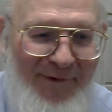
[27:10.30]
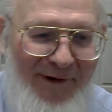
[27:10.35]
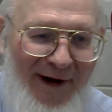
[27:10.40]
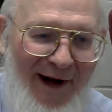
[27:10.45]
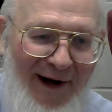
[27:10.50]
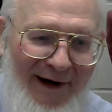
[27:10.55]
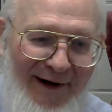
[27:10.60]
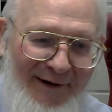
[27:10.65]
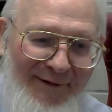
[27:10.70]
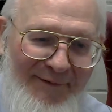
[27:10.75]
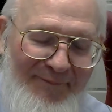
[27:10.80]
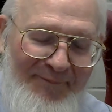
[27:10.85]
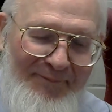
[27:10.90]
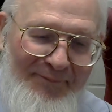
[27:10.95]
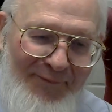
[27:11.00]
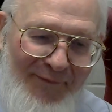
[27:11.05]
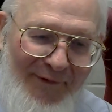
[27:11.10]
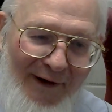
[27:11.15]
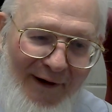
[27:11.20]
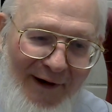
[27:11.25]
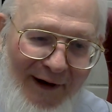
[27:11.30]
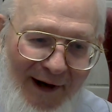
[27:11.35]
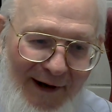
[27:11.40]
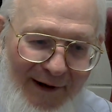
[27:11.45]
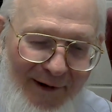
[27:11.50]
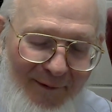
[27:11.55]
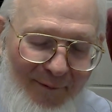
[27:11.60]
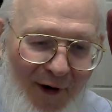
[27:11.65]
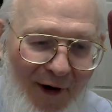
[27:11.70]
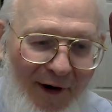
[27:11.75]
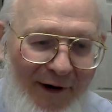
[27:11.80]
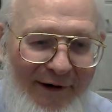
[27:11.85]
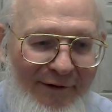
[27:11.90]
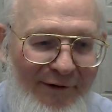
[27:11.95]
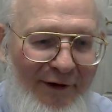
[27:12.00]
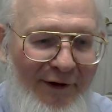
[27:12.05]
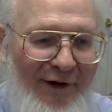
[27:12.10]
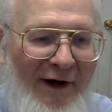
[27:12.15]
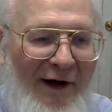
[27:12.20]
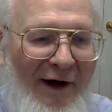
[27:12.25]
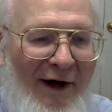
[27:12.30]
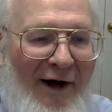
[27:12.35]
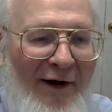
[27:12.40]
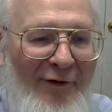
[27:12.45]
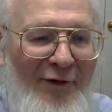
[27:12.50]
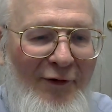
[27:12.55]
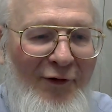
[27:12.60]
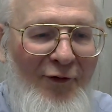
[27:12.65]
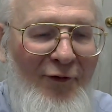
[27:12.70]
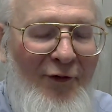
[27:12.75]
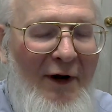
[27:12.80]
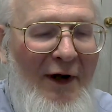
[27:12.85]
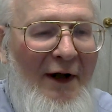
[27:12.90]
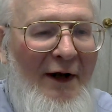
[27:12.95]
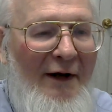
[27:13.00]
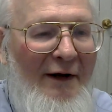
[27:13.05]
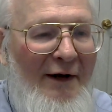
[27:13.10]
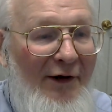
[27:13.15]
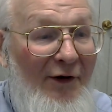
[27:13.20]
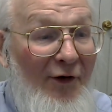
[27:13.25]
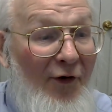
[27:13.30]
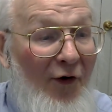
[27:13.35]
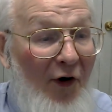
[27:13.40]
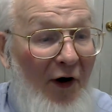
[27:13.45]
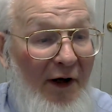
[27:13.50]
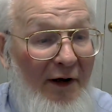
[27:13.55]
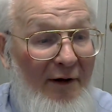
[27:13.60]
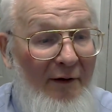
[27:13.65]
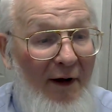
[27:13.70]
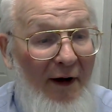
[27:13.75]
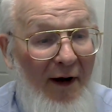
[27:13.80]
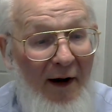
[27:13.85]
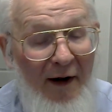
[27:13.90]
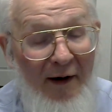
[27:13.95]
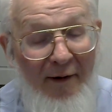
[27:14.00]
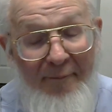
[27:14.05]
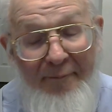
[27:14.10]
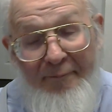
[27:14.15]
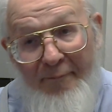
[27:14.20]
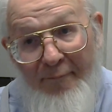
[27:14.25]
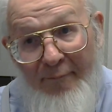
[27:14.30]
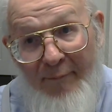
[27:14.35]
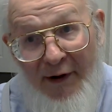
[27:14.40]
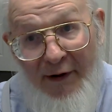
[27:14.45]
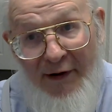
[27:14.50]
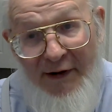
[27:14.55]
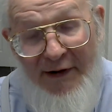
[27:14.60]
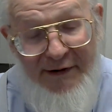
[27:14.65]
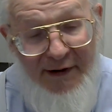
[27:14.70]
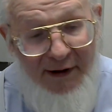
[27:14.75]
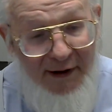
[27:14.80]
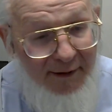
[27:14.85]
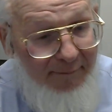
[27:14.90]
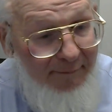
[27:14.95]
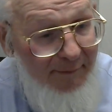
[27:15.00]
Katie Martin, who later on married